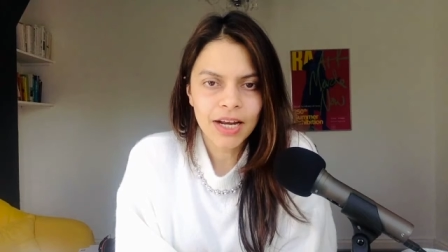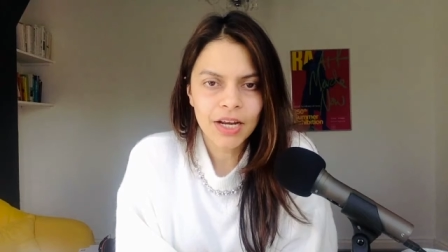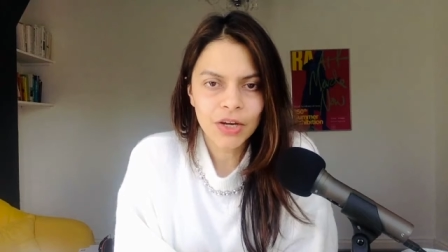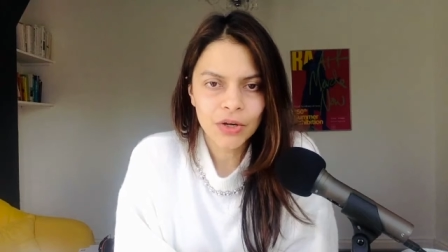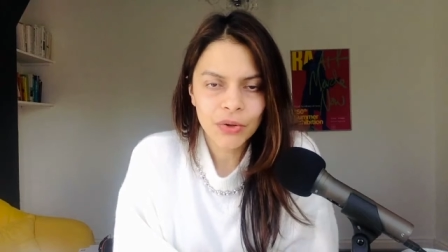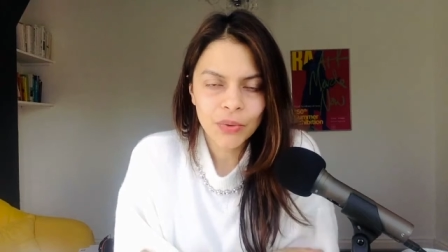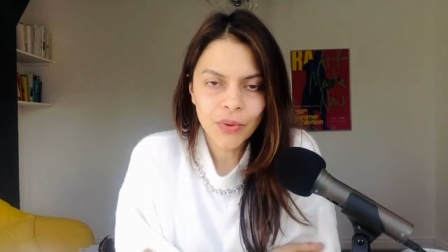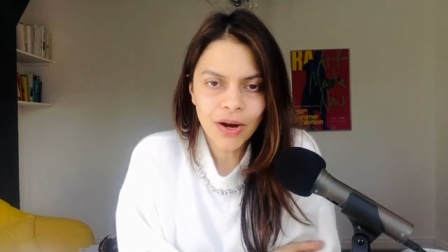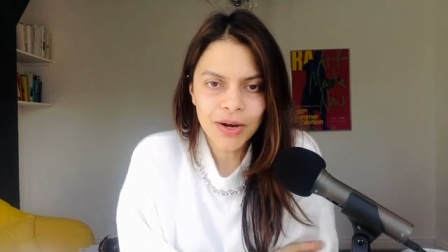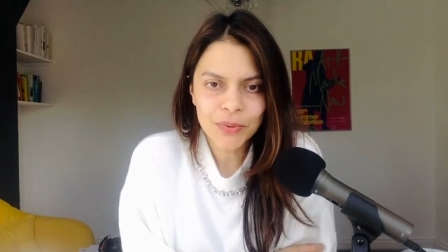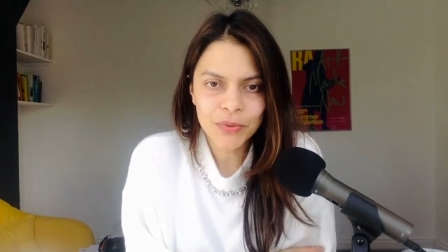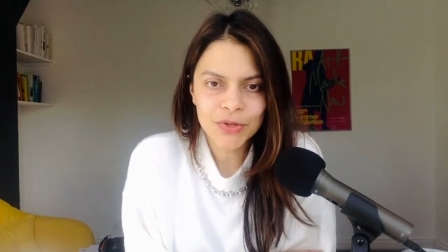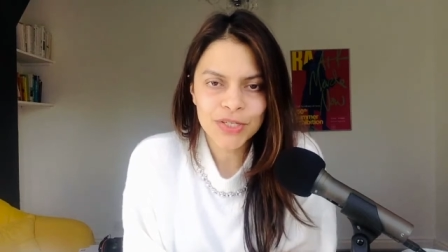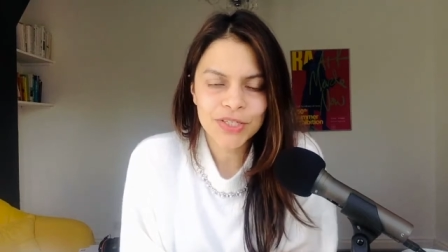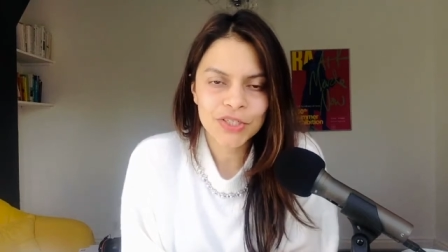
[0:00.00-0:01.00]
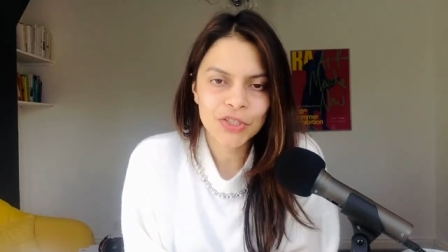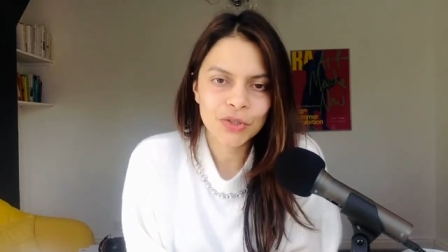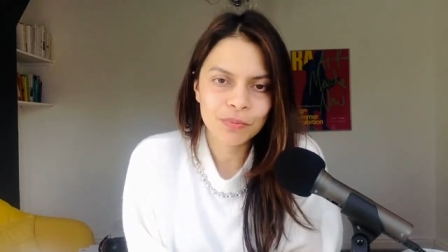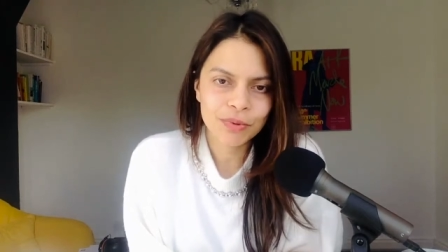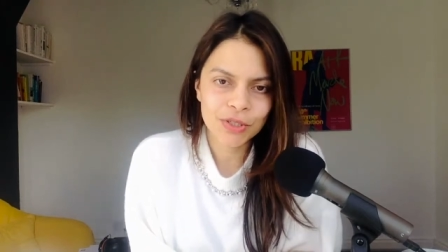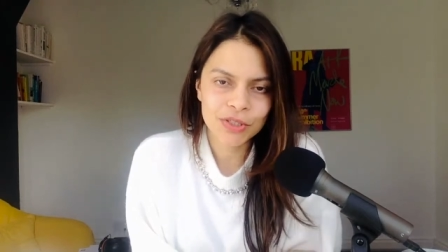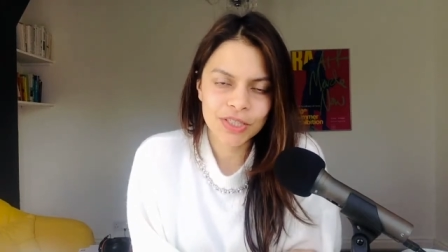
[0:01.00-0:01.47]
Hello, I wanted
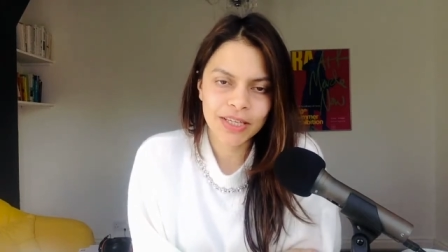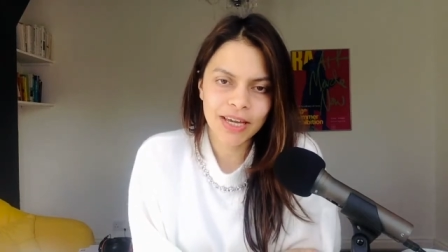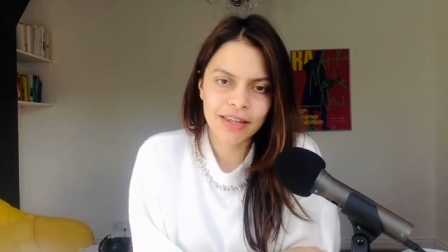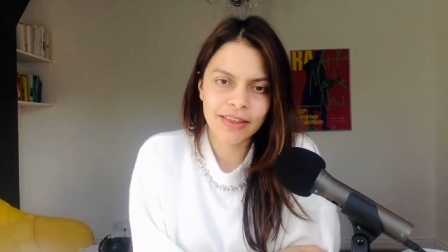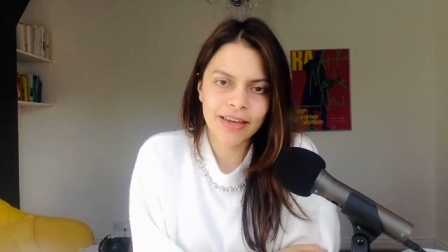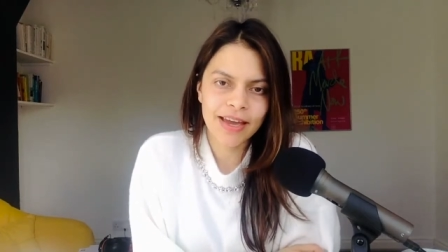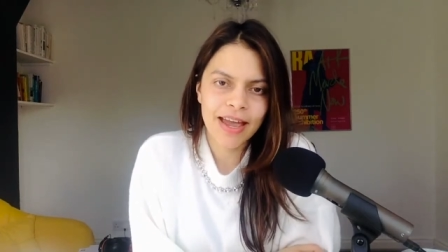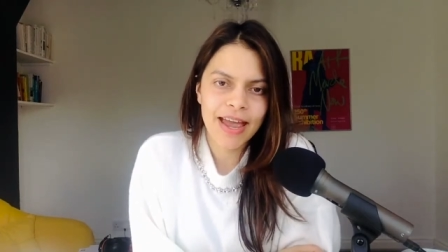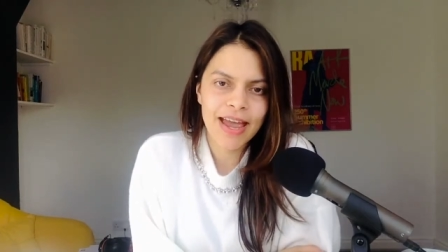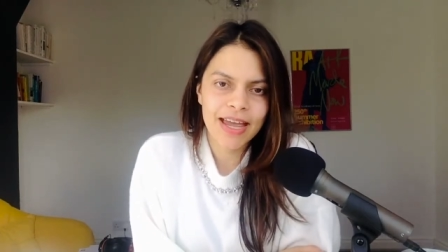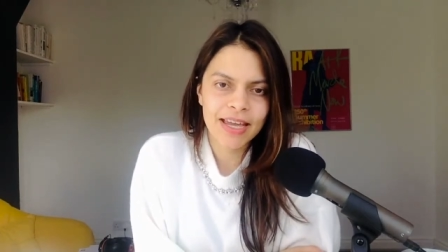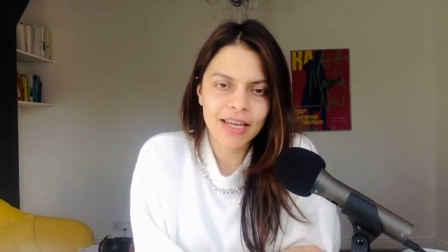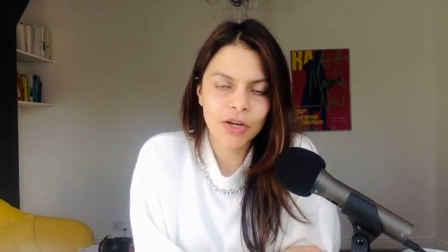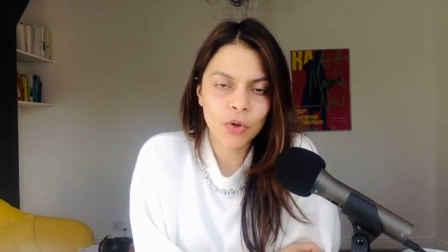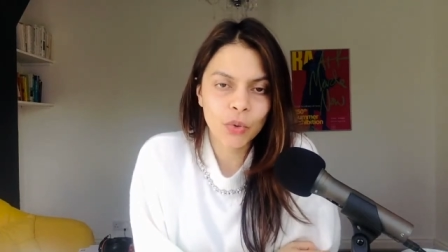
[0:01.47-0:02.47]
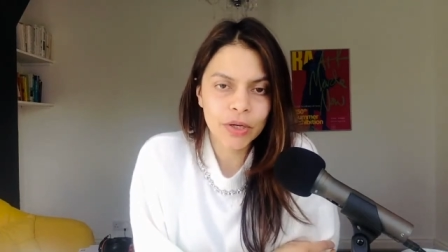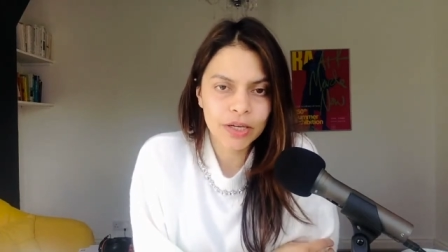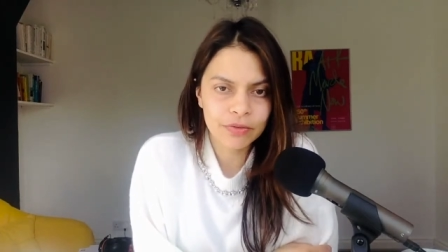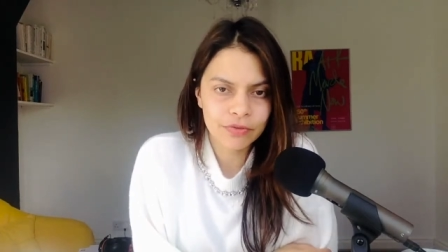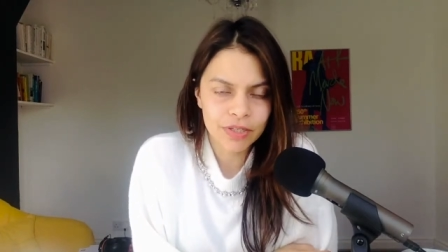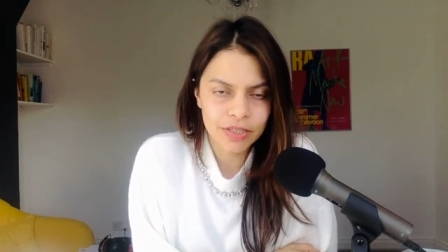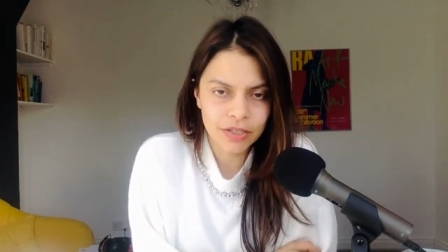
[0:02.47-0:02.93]
to put together a
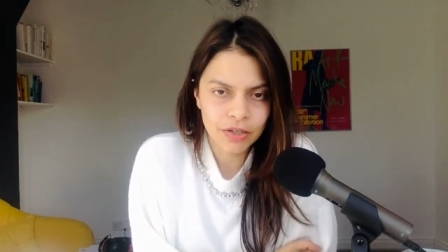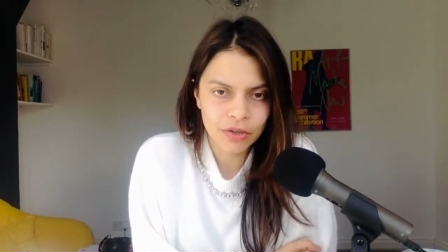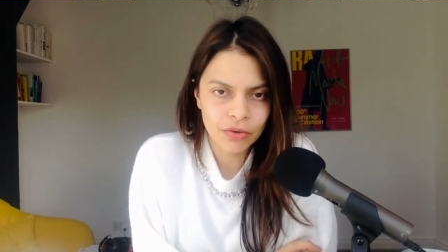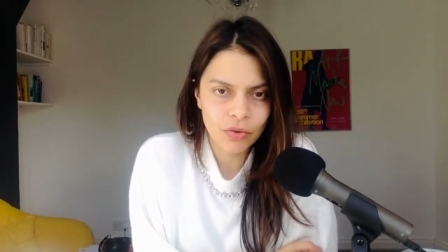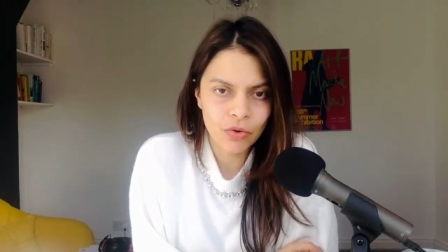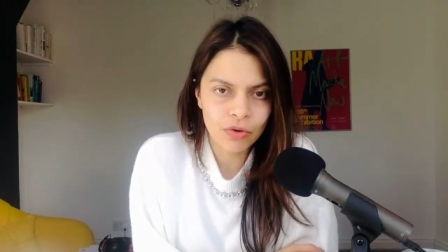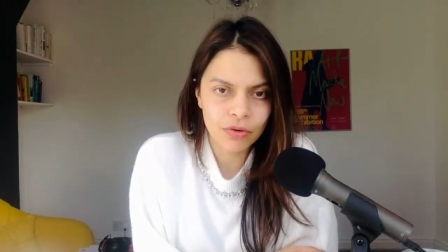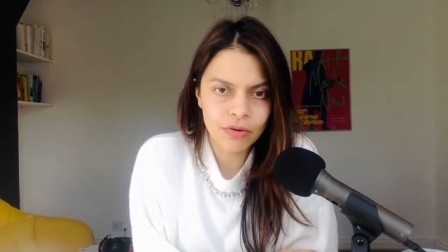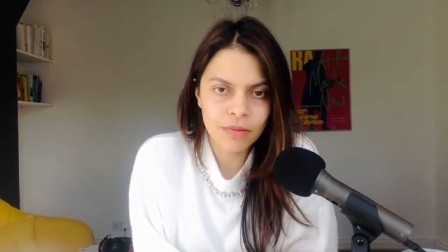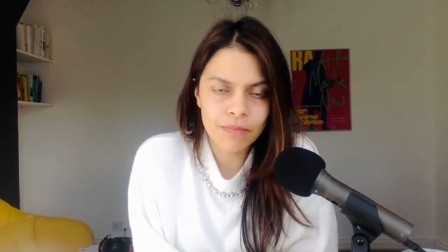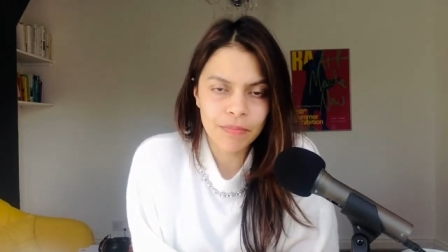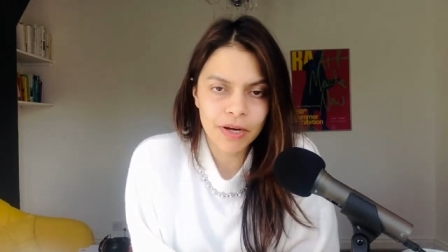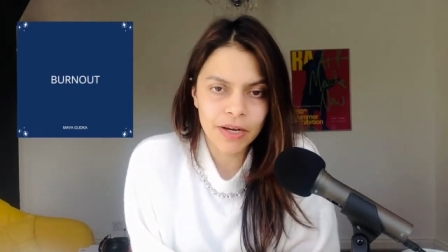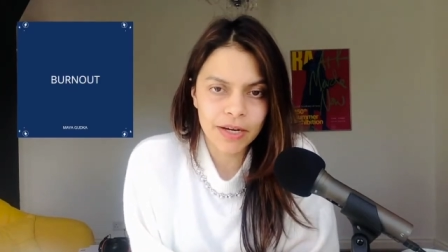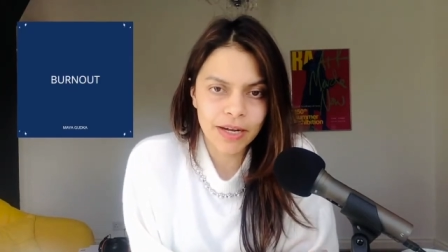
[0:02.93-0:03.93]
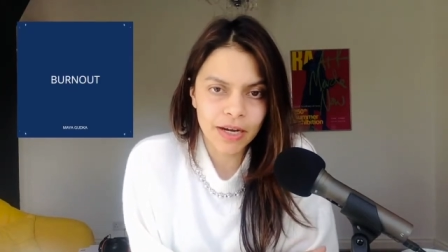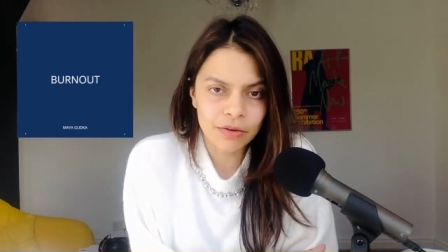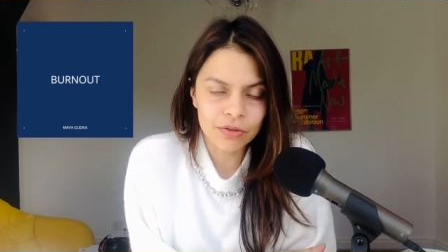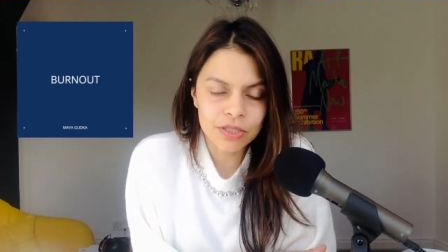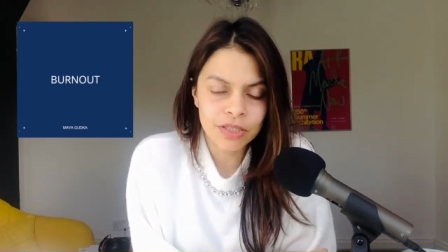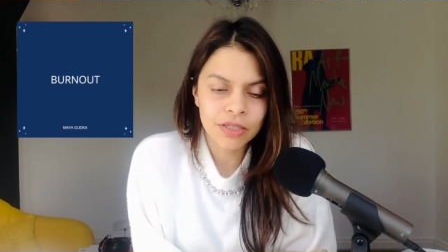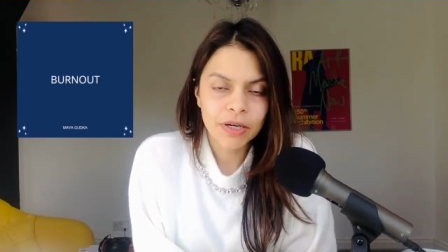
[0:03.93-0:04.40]
quick video on burnout.